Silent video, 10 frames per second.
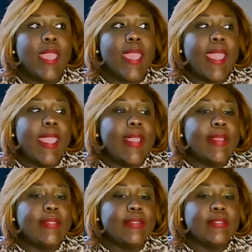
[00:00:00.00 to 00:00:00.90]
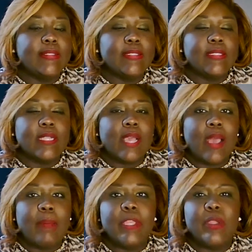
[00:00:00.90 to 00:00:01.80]
And
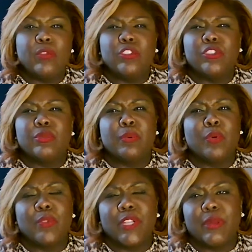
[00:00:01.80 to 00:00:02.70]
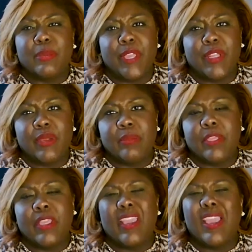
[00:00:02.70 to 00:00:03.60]
I mean, it was just booming in the
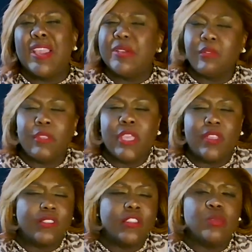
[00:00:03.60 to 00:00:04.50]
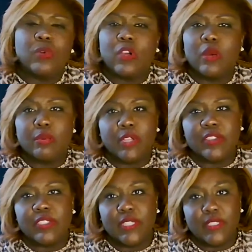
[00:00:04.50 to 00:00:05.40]
pandemic. And yes, these were
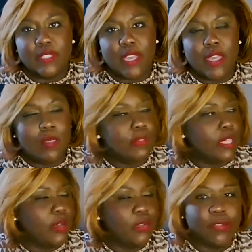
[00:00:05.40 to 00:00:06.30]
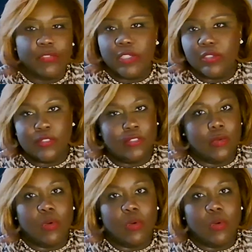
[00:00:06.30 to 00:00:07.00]
unprecedented times. I know that phrase is so